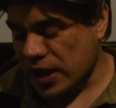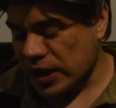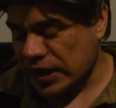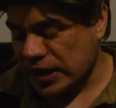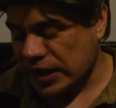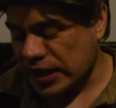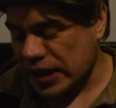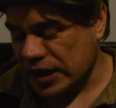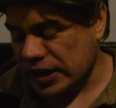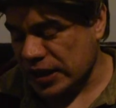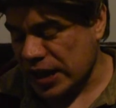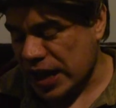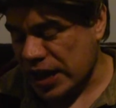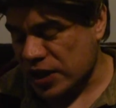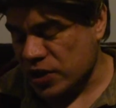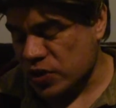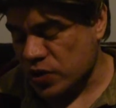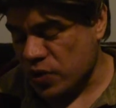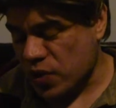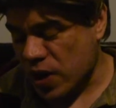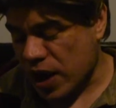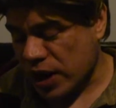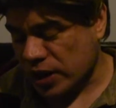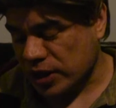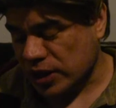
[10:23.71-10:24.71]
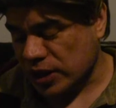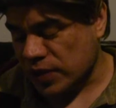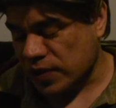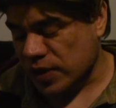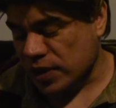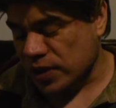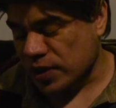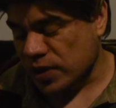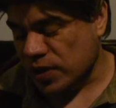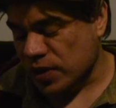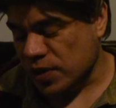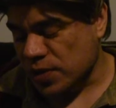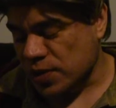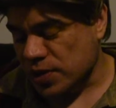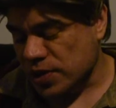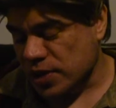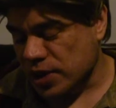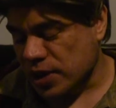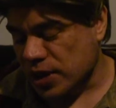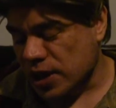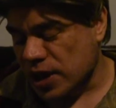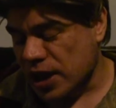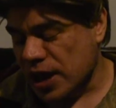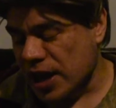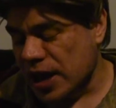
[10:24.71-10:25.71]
that attractive, and the girl was a little